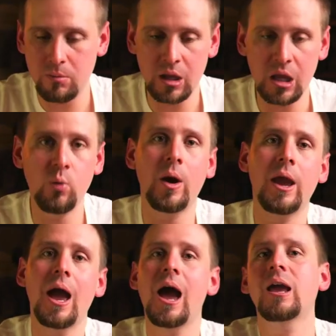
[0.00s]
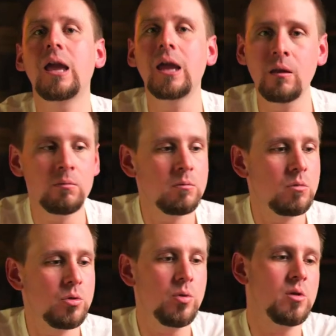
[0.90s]
any way I can
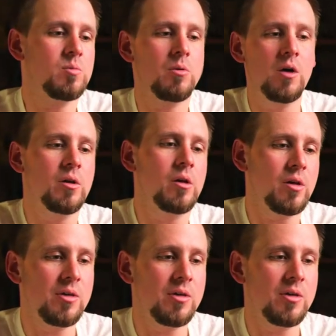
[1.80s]
through this process.